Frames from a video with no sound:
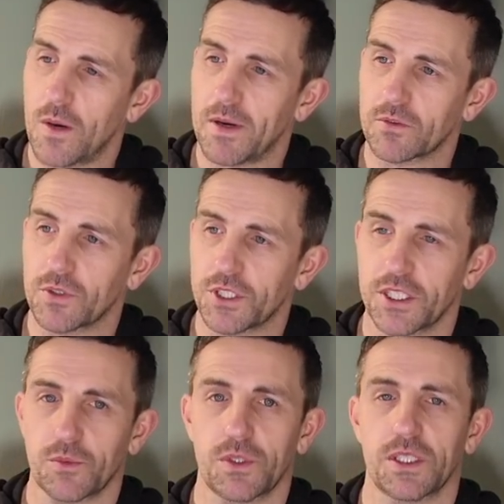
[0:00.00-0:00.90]
I'm going to
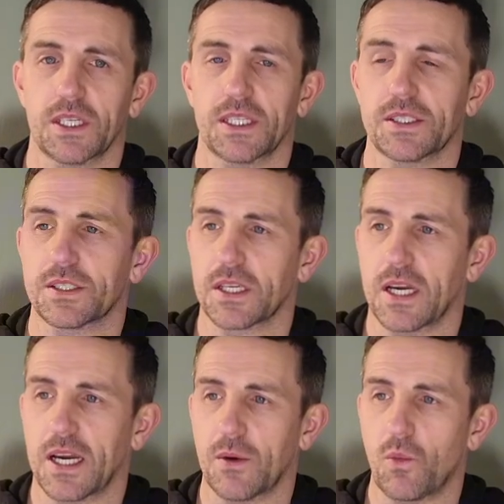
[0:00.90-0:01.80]
share with you is
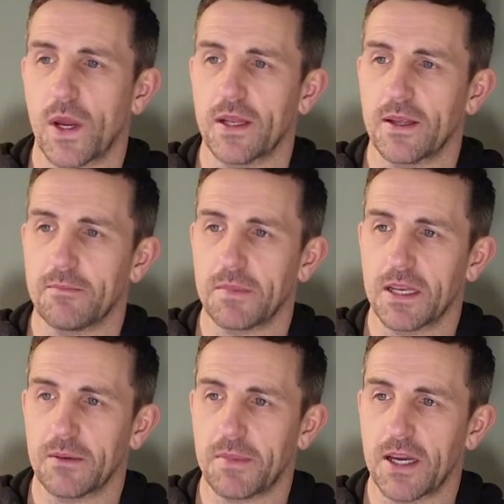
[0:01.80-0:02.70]
I went
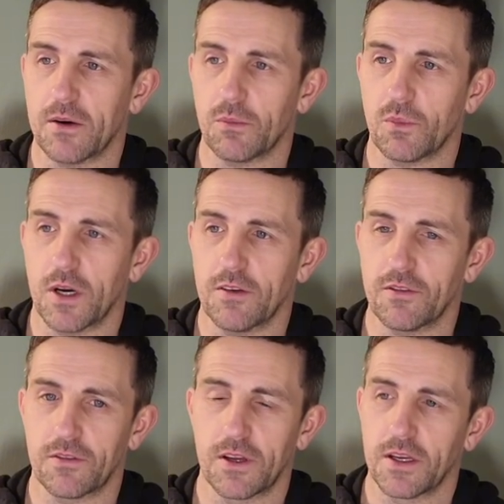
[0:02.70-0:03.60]
and I met up
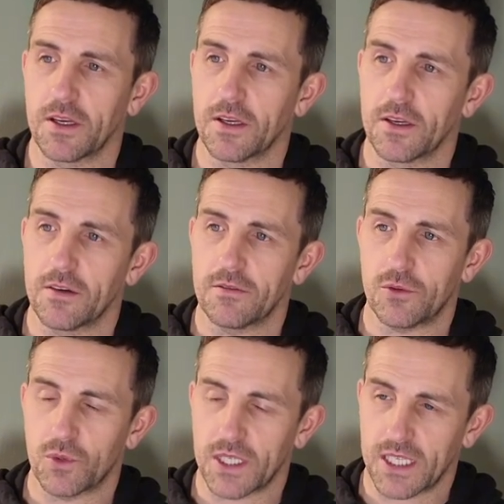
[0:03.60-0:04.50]
with
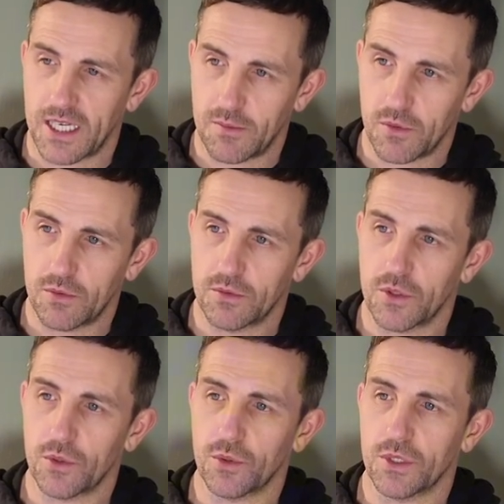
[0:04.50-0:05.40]
Fiona Campbell,
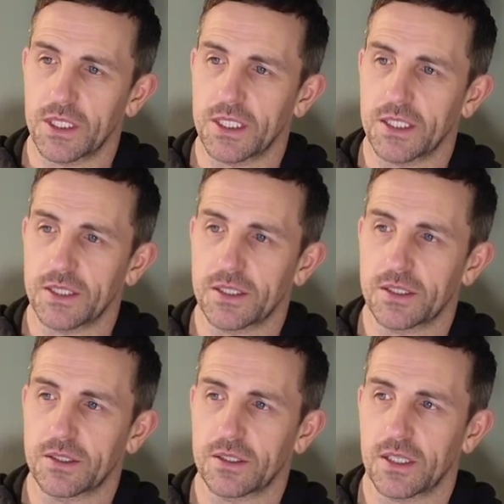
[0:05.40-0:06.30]
who
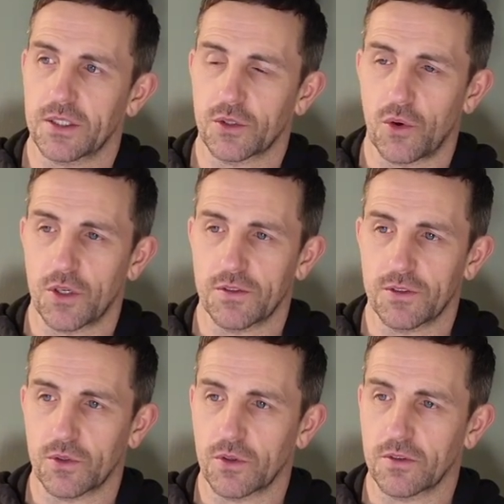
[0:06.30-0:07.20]
is a Scottish
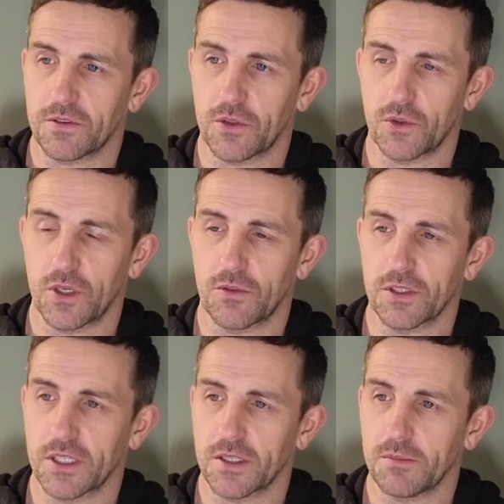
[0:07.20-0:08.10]
photographer who I
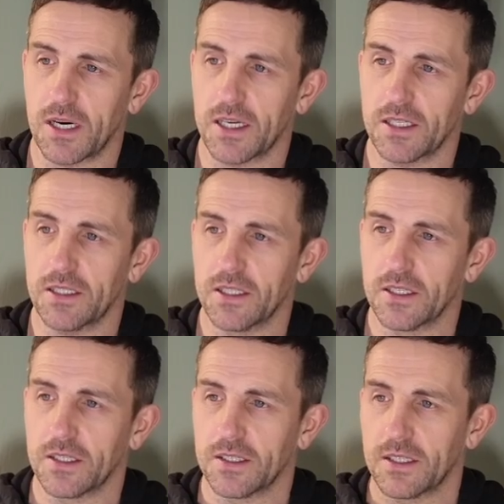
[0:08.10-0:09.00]
really admire,
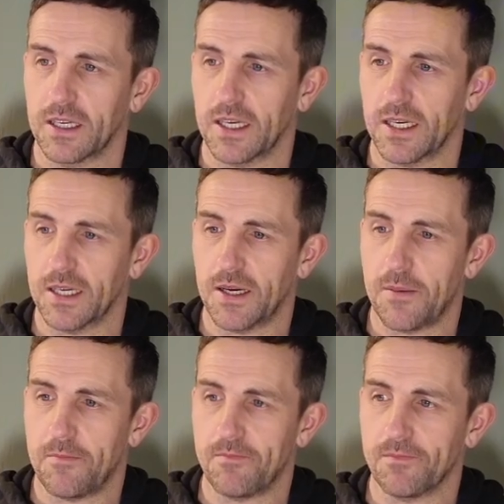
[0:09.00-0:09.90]

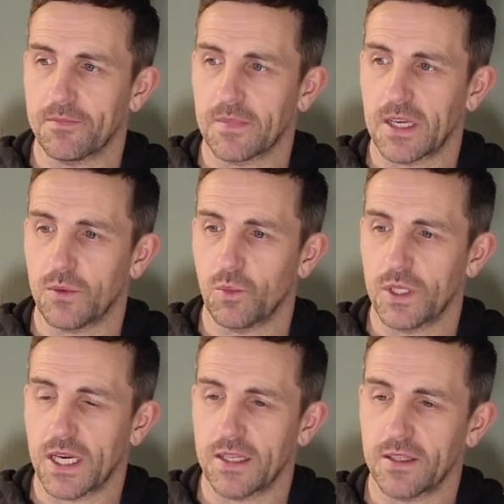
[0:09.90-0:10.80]
and
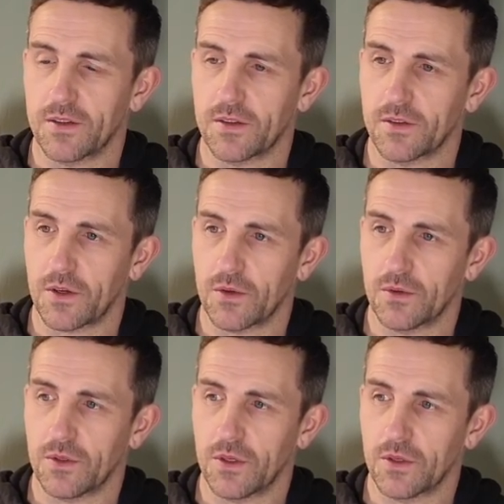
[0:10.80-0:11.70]
we headed
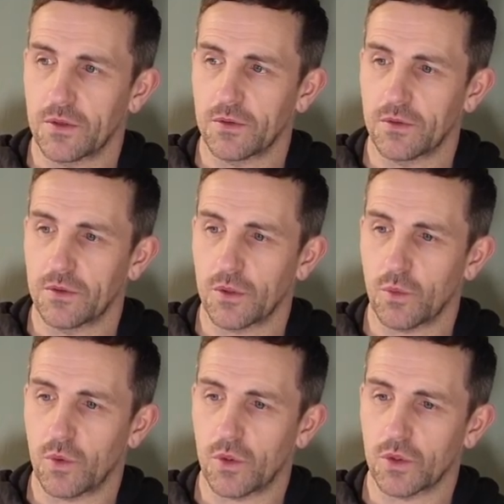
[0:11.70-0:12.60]
down
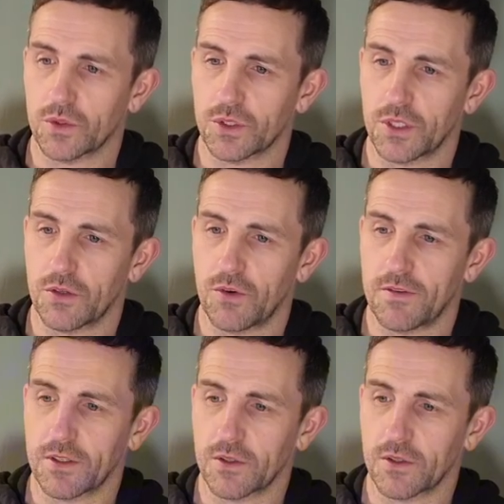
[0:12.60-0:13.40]
towards the River